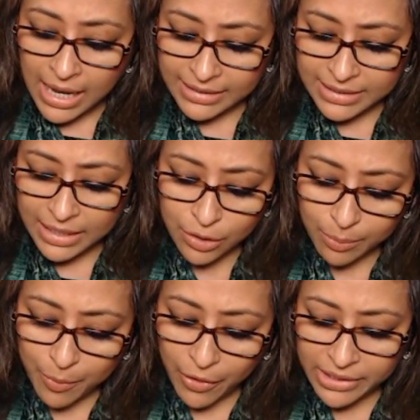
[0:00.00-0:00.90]
I take
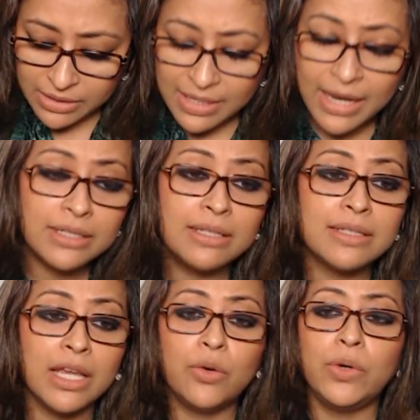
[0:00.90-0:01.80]
your point that this
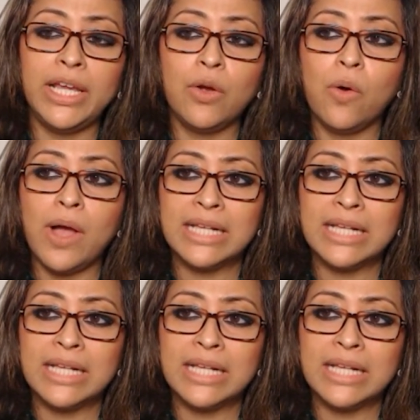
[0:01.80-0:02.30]
can only go